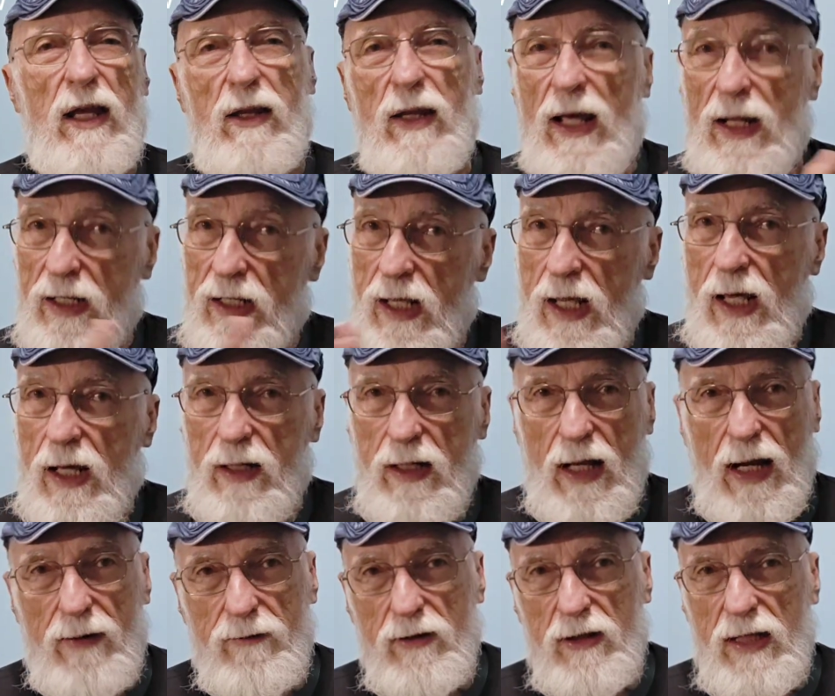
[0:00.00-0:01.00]
and again,
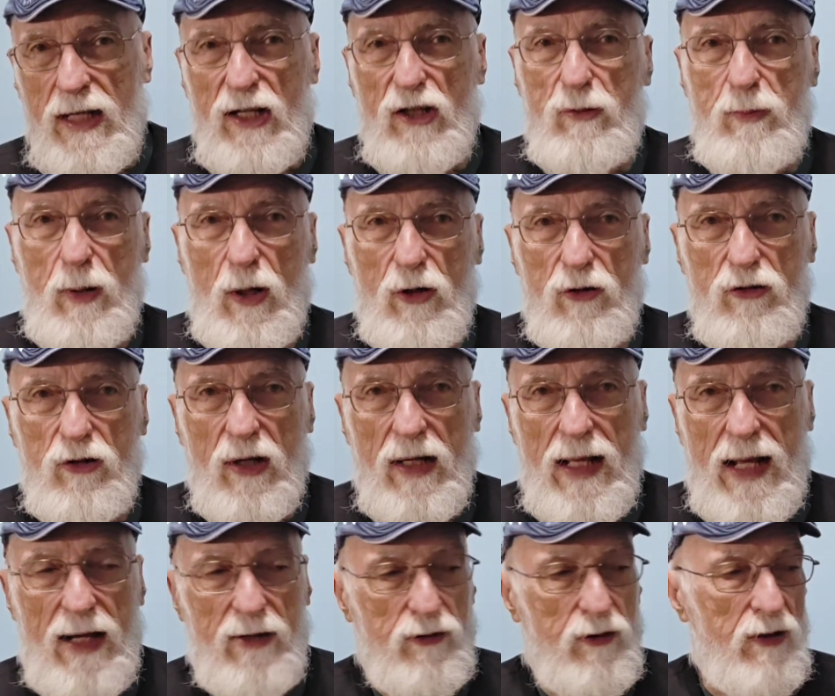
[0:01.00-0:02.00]
everything is
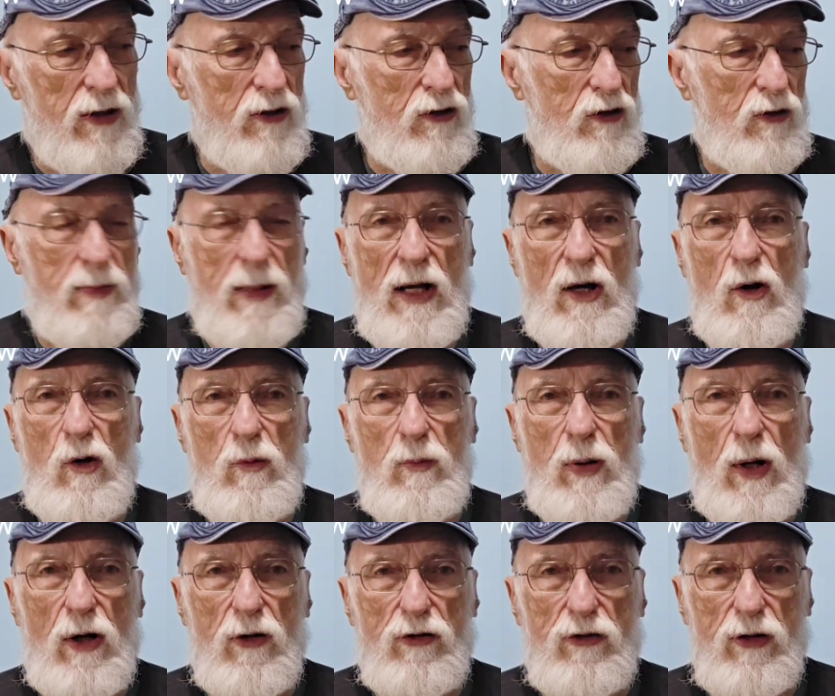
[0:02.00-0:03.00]
personalized, so this is my own
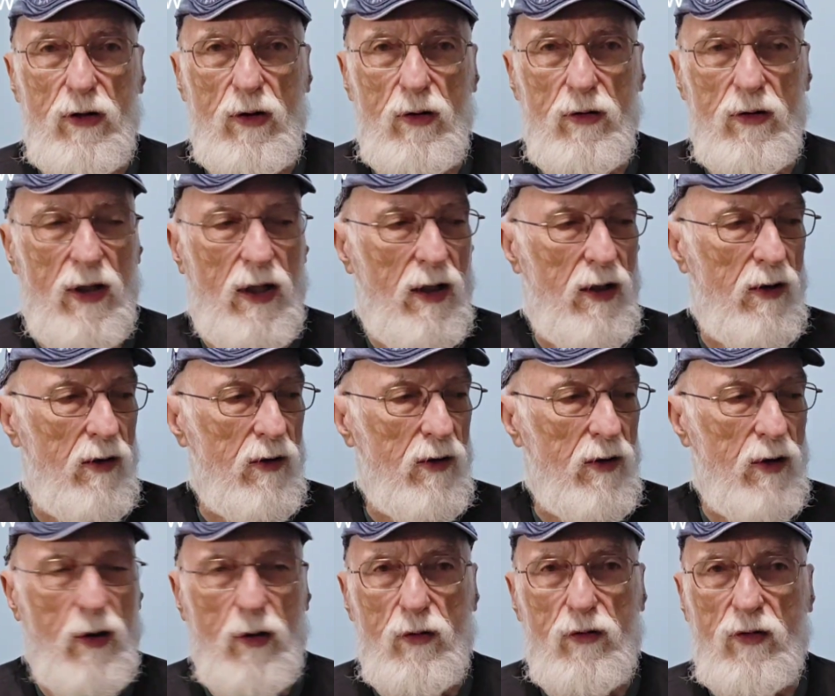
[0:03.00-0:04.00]
personal
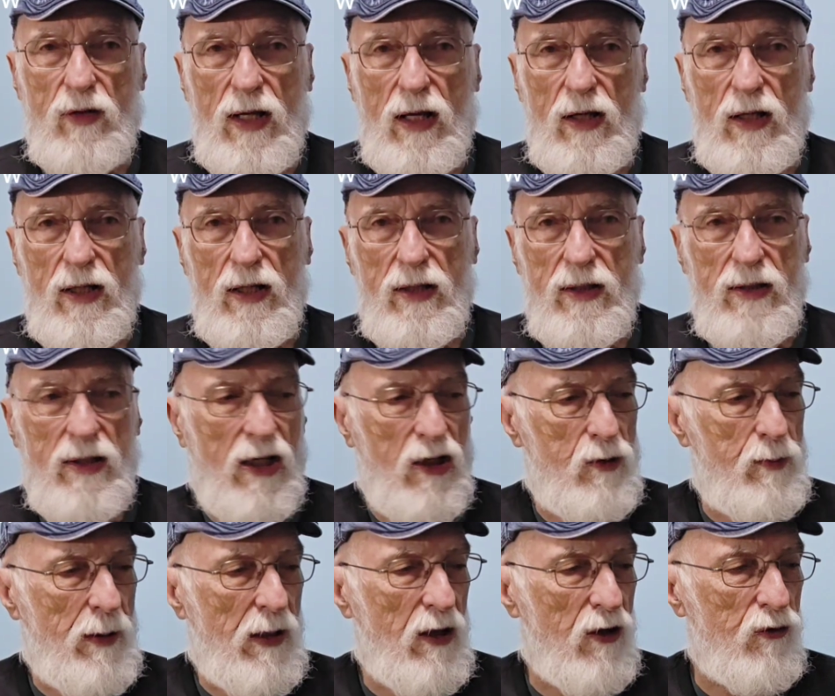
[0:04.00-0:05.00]
use
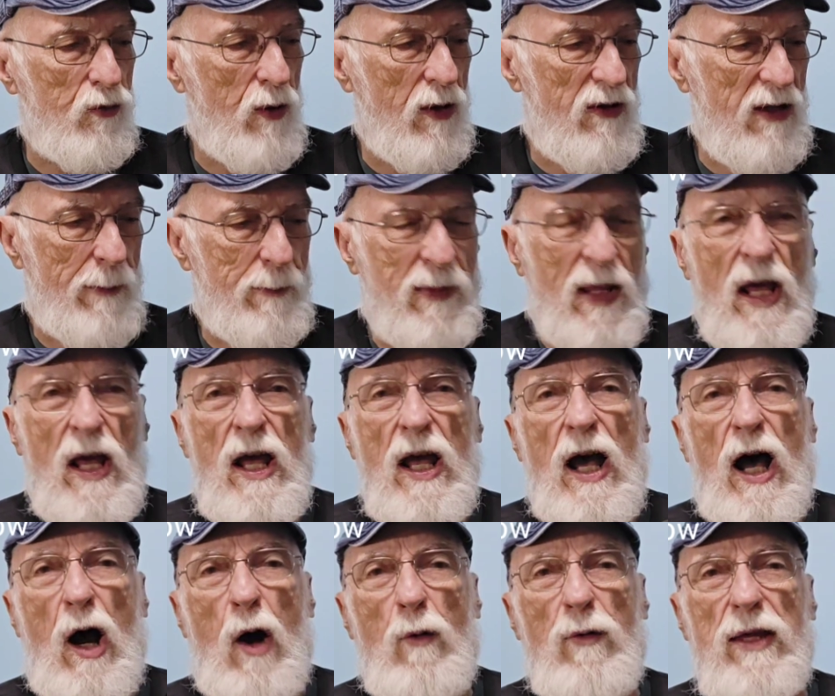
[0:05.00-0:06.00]
experience with it.
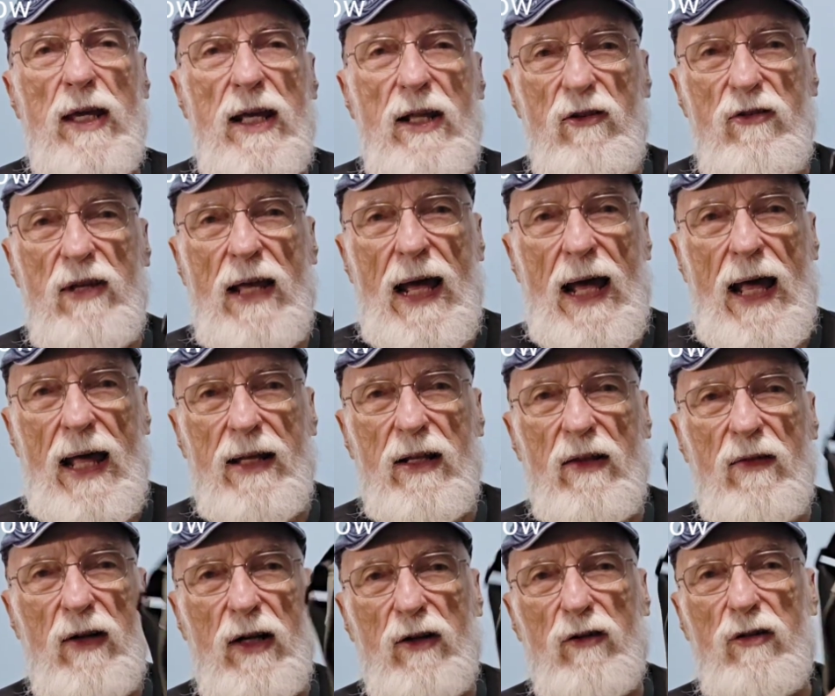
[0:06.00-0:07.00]
On the inside,
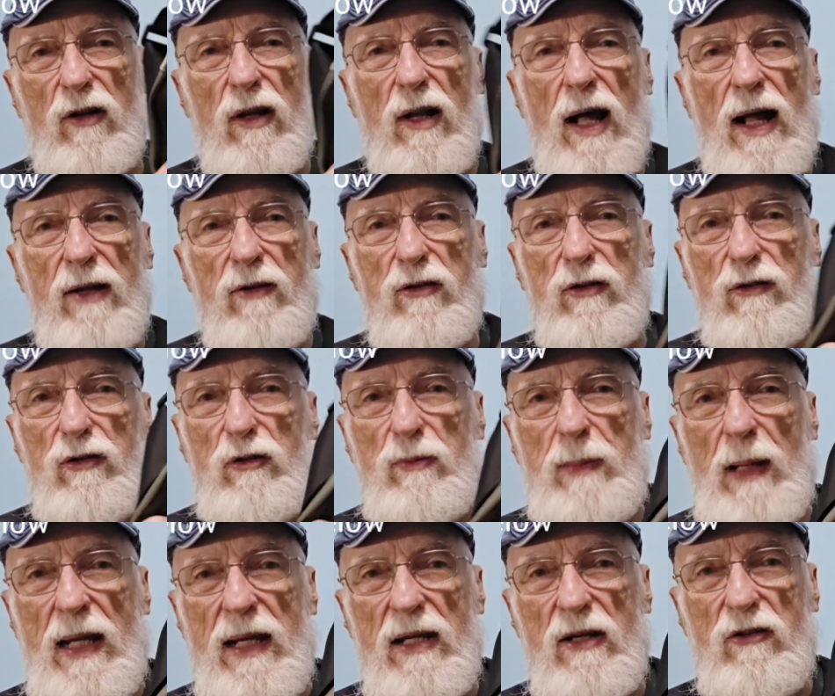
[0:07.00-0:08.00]
there's lots of
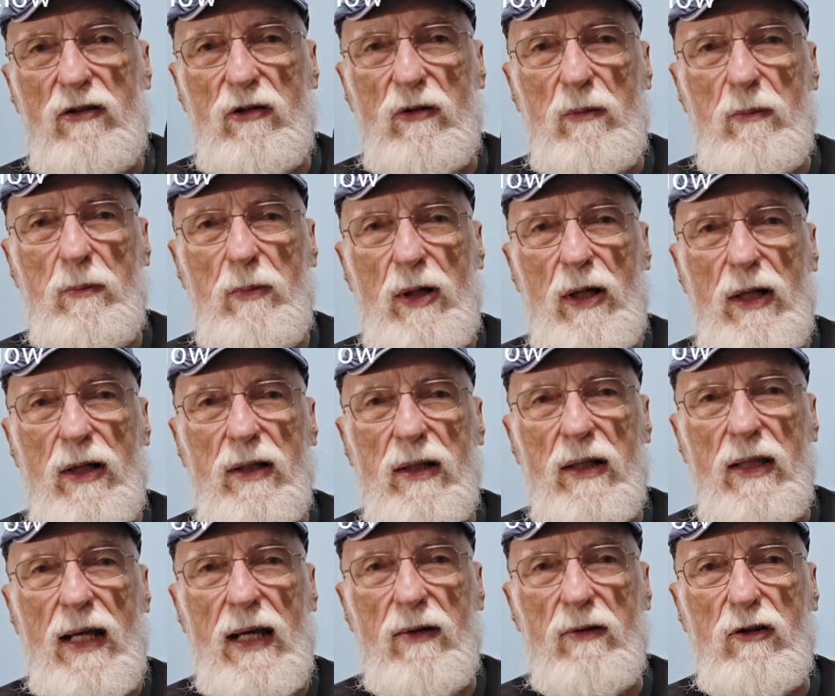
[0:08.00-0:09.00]
space, but
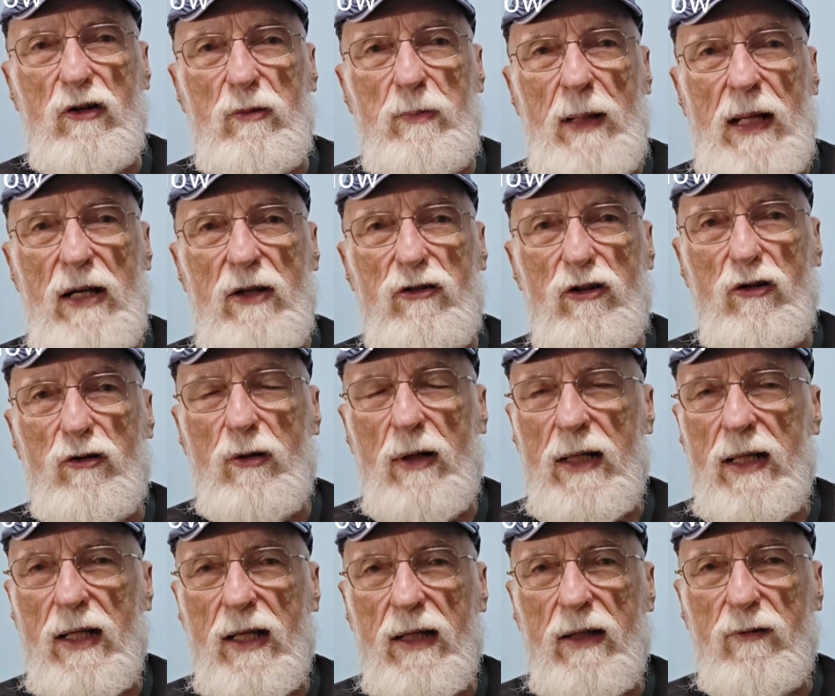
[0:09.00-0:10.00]
yet the space is
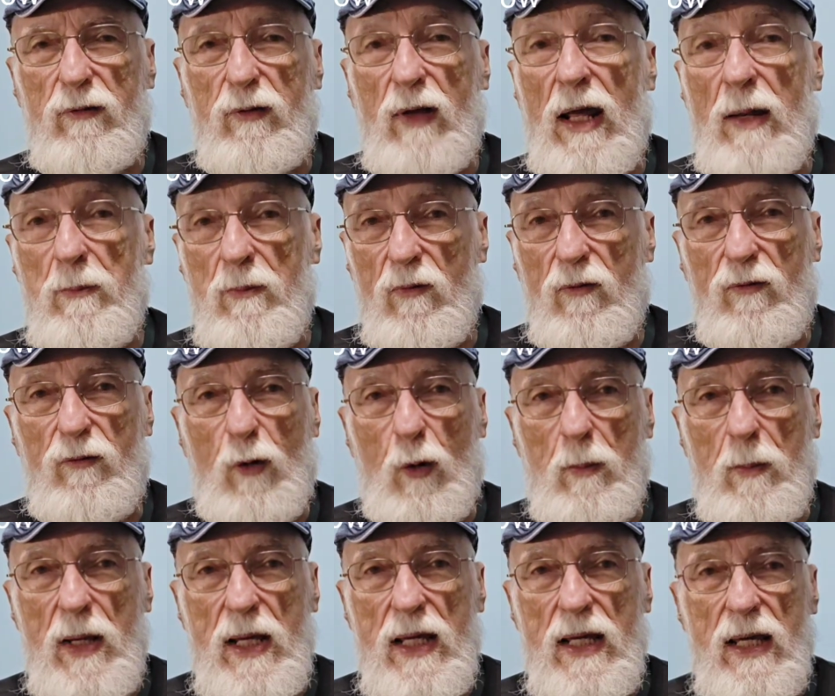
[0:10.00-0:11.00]
really, and for
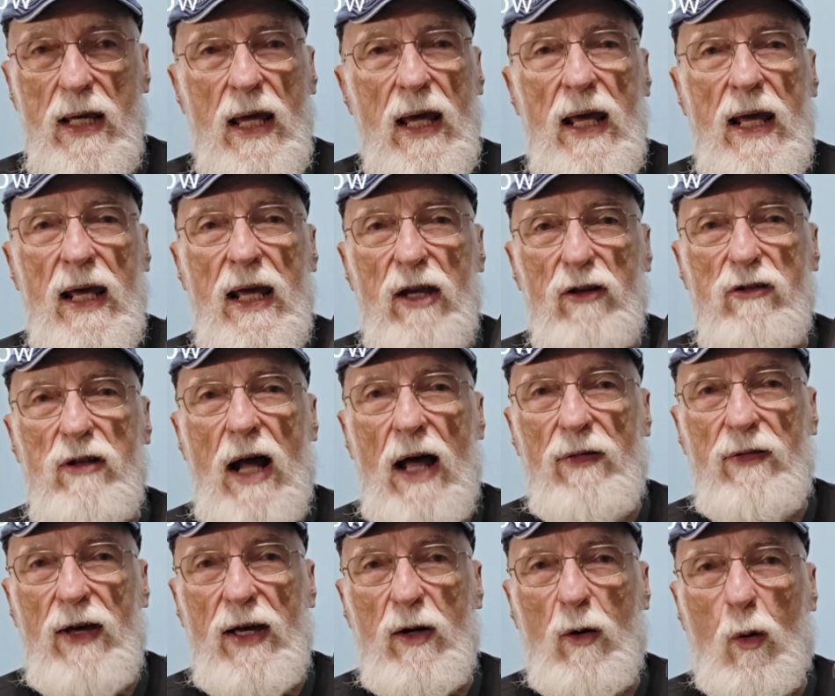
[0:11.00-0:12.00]
me, it's
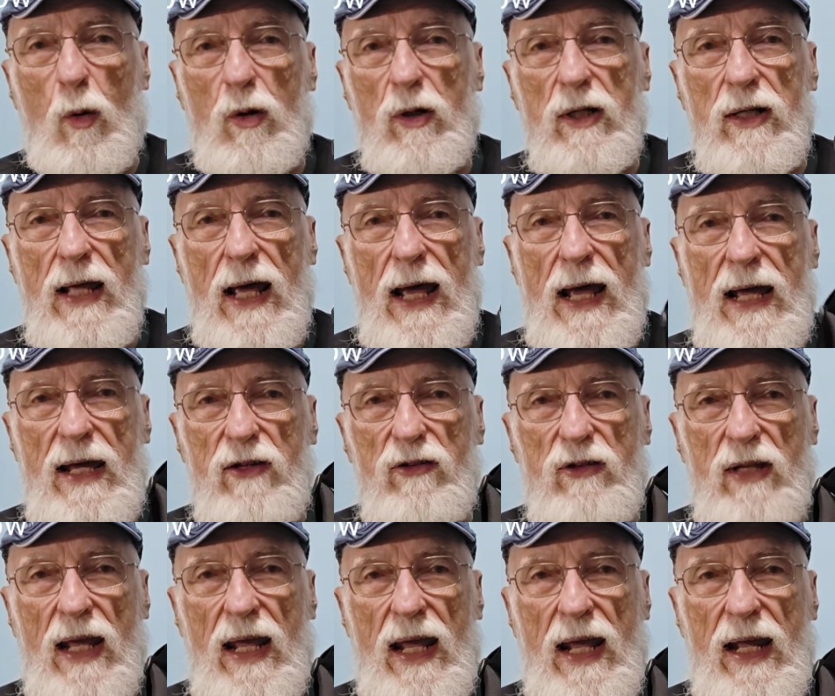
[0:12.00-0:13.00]
not that
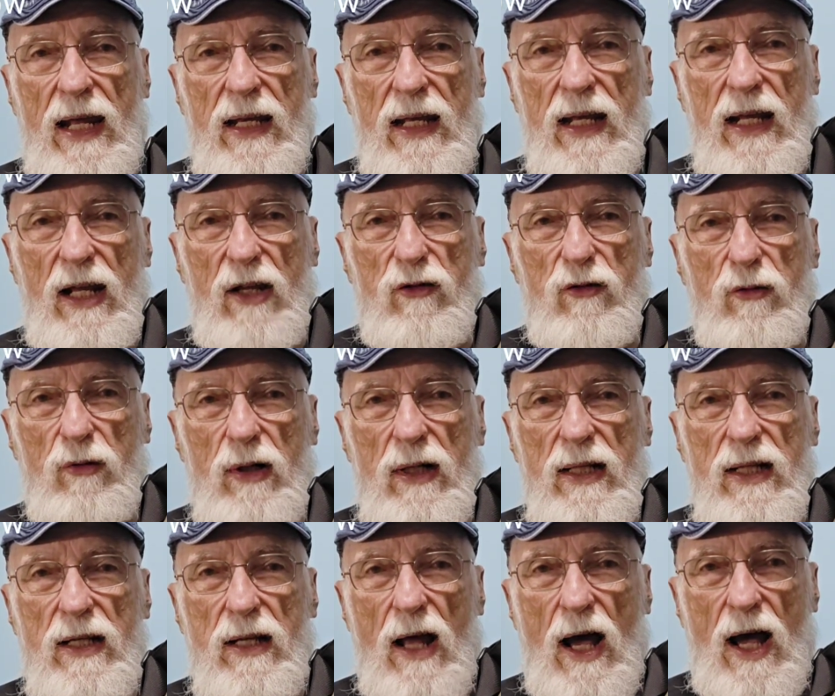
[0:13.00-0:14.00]
organized, and it's
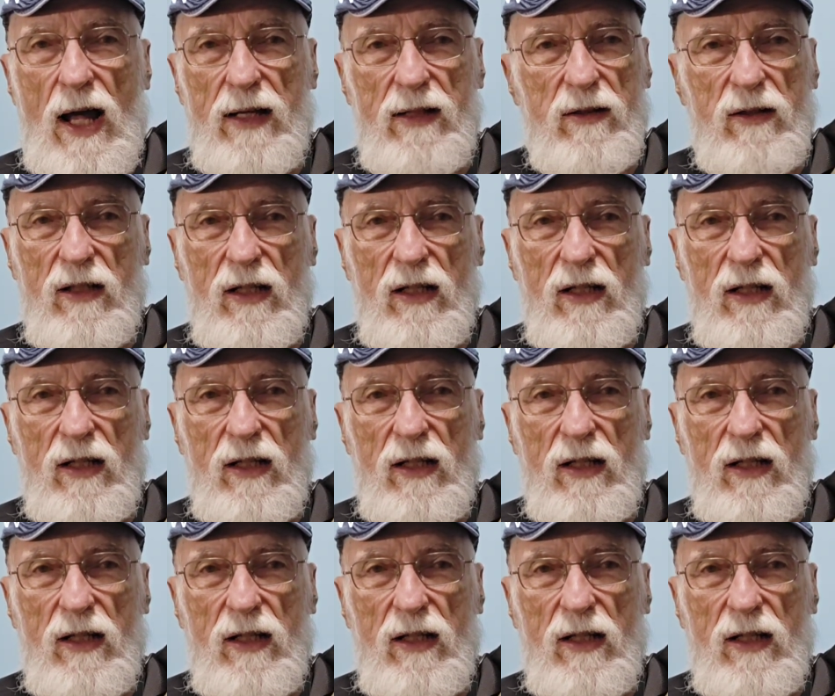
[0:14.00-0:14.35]
really not